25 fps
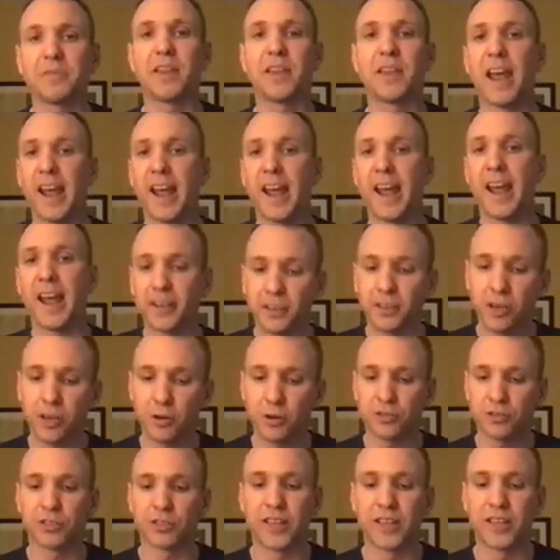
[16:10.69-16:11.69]
and
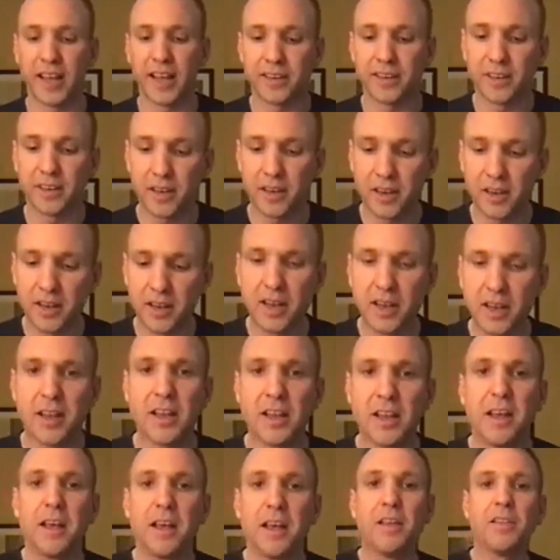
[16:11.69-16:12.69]
coach led,
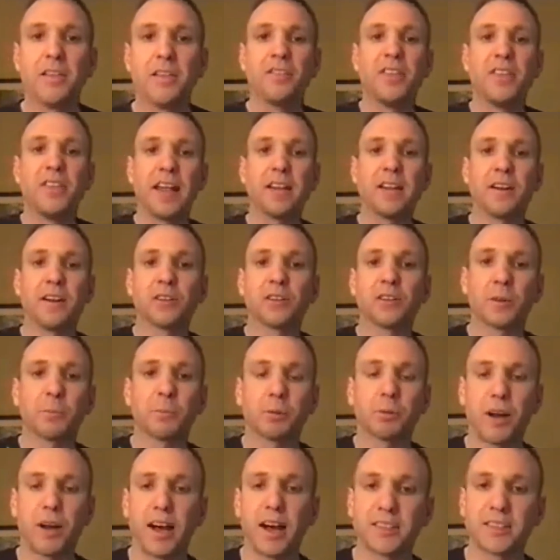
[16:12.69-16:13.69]
then there's a
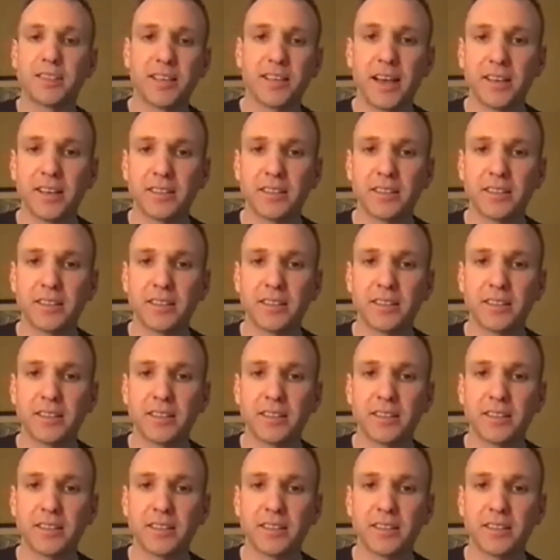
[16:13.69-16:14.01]
process